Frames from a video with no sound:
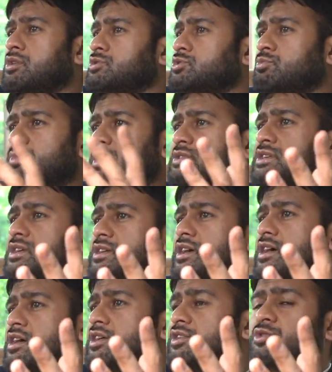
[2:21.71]
So basically
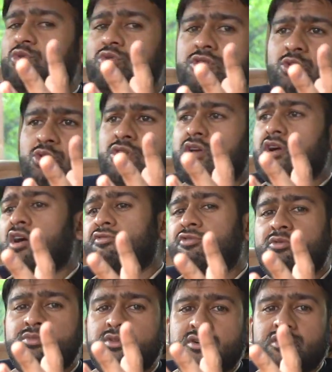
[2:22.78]
I control the whole car
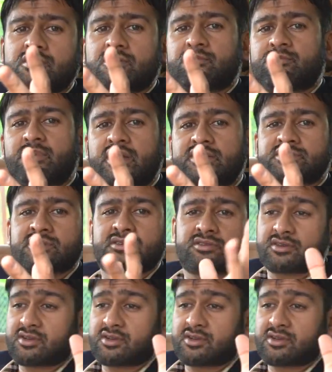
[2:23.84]
from the back seat.